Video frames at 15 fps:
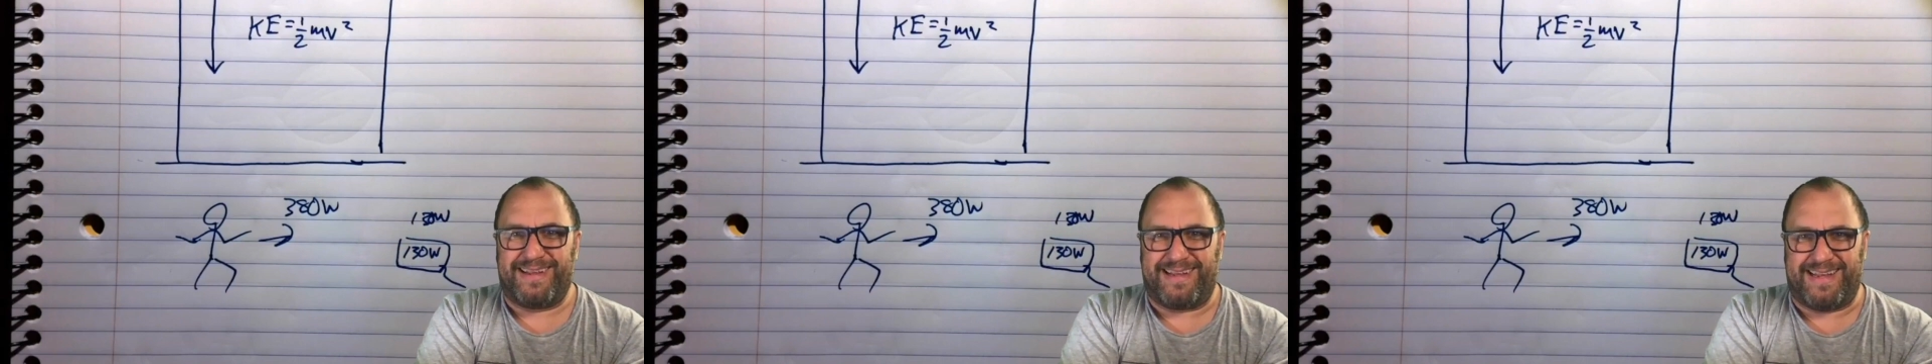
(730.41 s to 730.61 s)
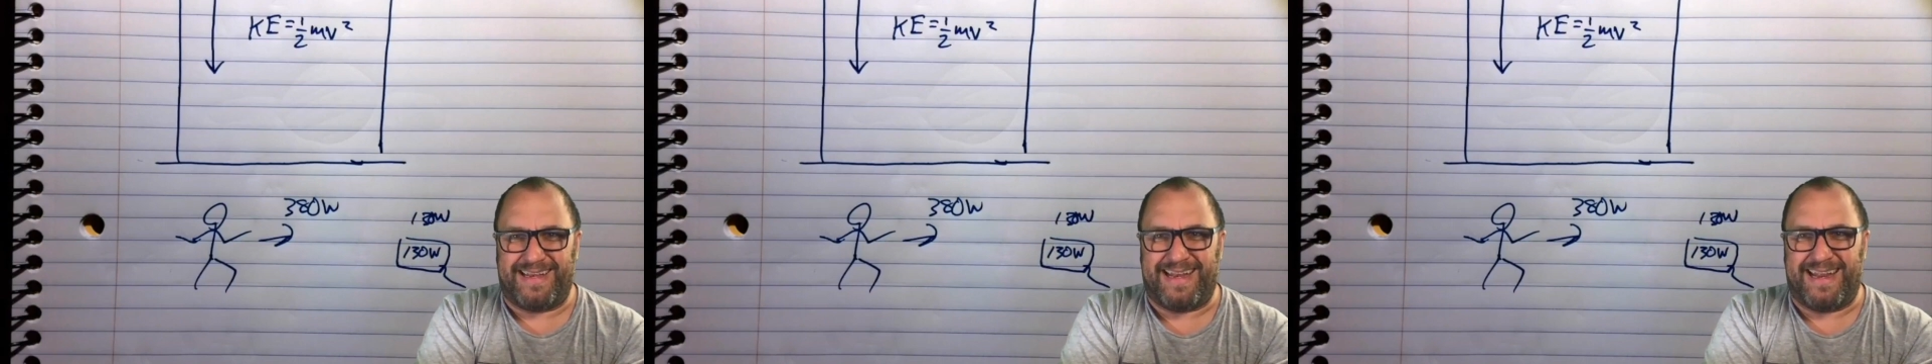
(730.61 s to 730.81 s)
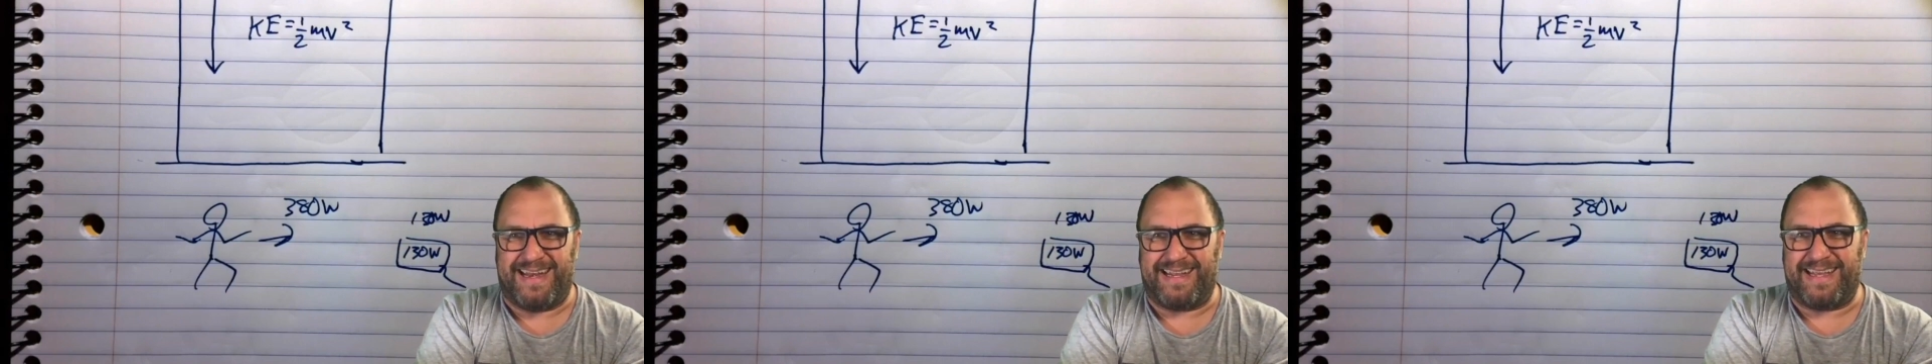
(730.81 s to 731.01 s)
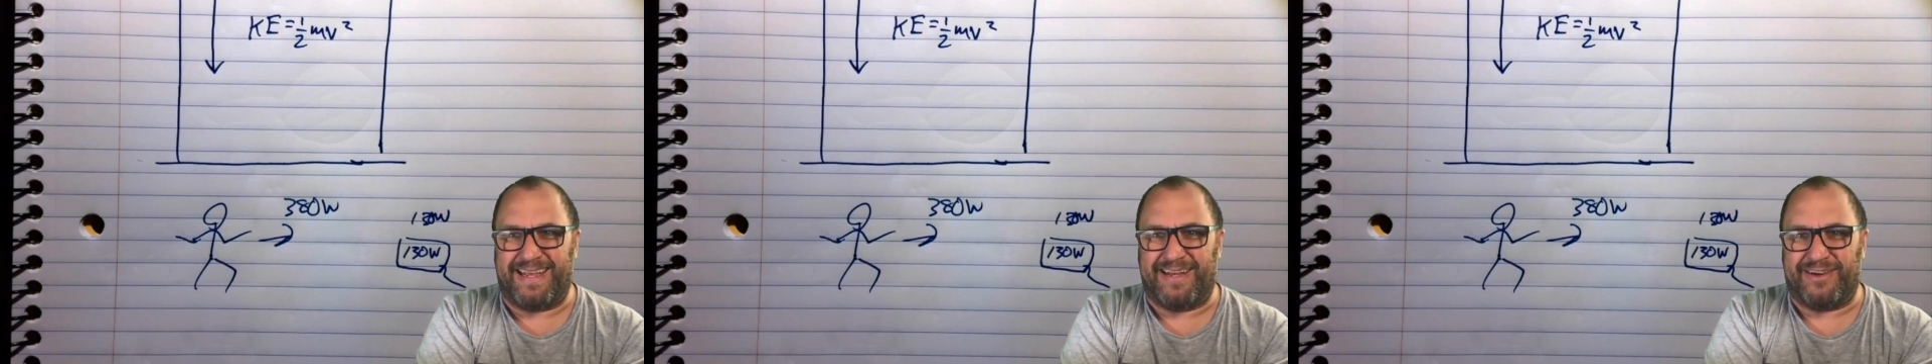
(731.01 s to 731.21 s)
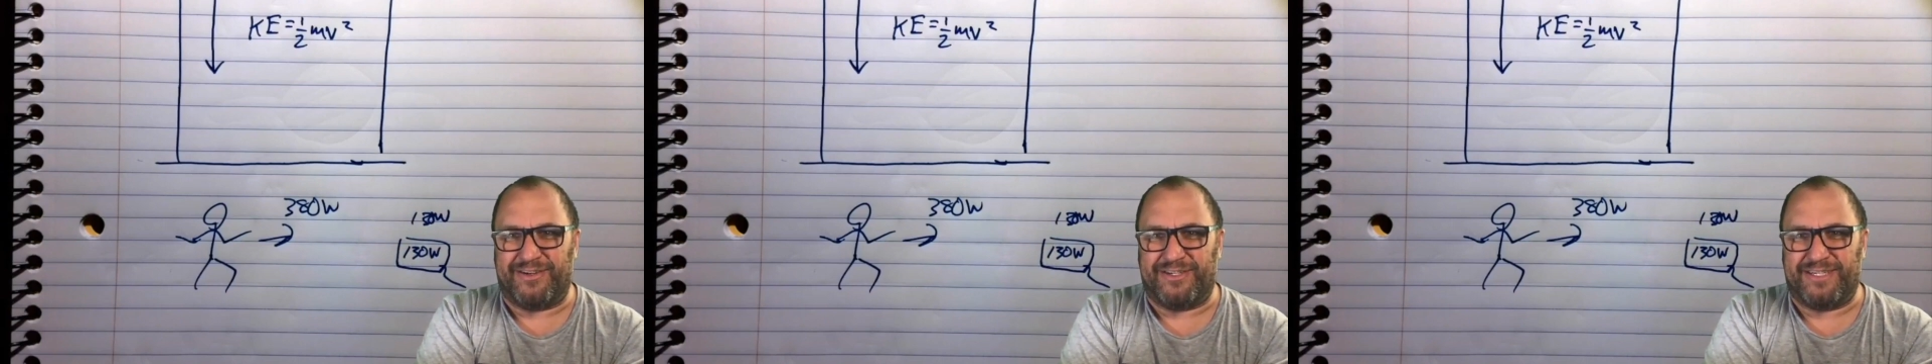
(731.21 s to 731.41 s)
kinetic
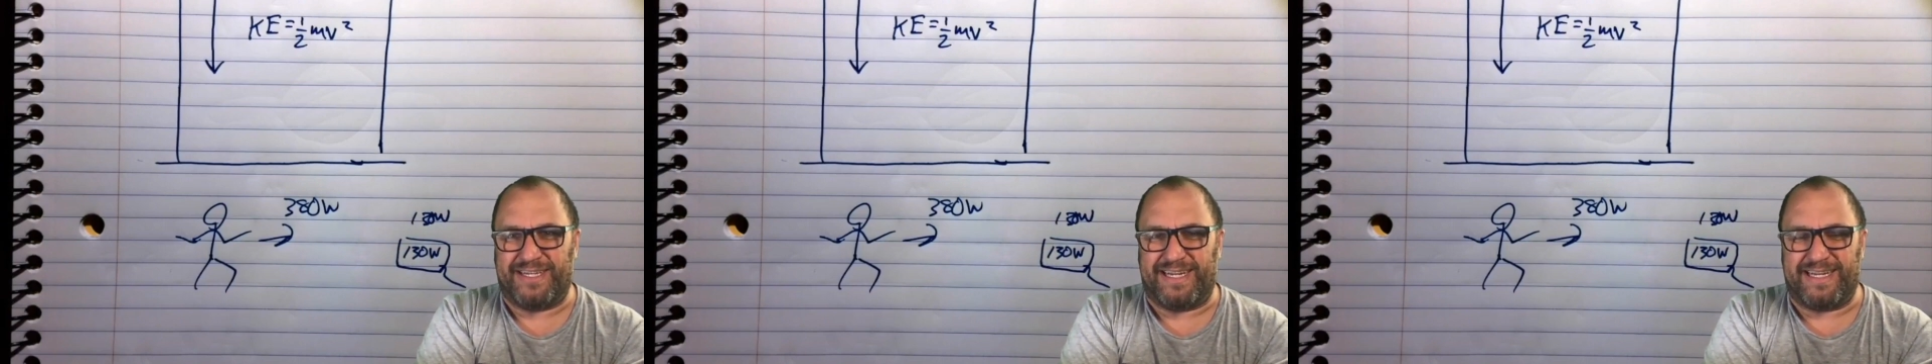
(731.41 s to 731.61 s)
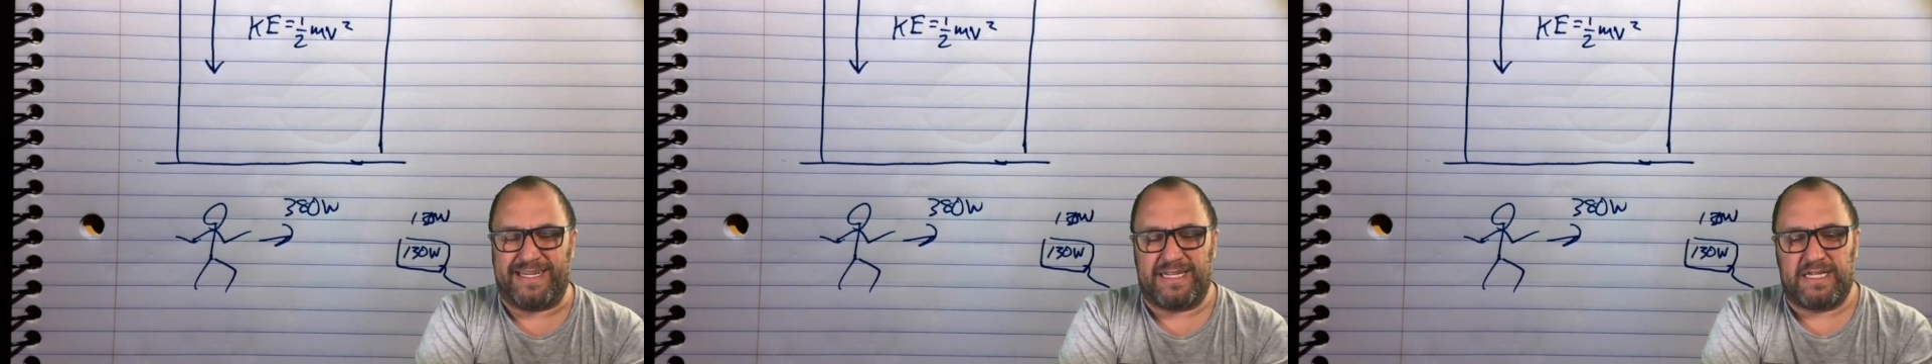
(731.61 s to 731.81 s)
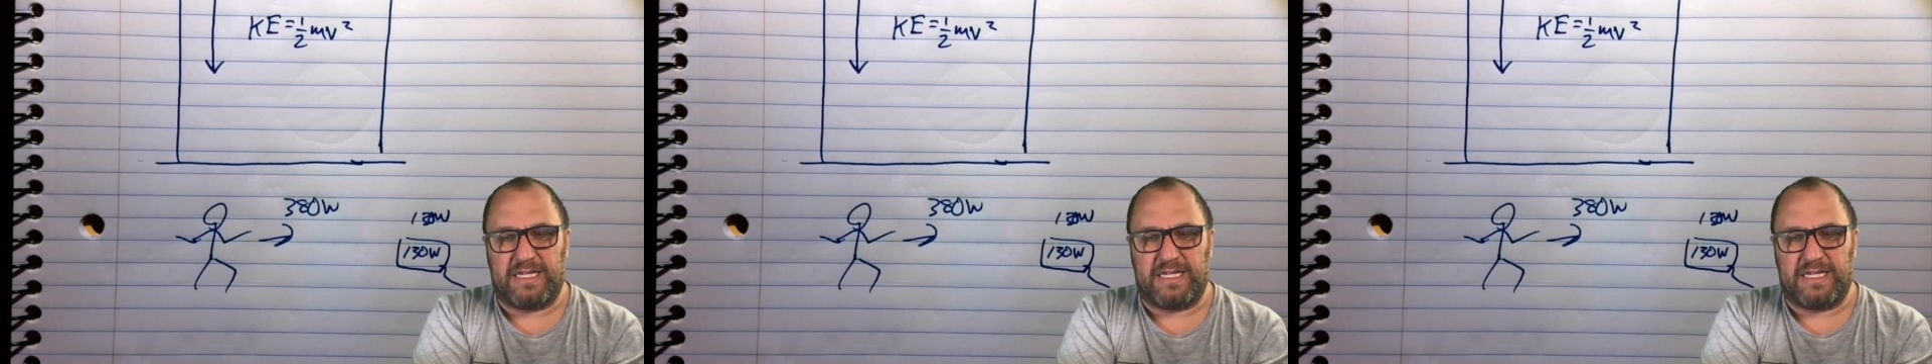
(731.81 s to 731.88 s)
energy.